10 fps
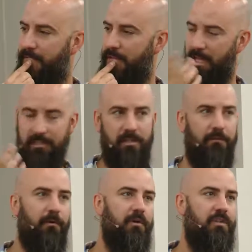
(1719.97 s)
So that's the
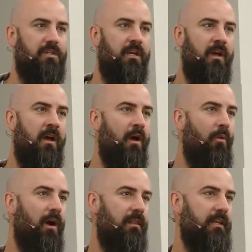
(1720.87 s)
first
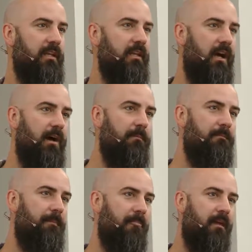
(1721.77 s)
one that um,
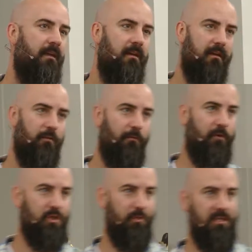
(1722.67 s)
the first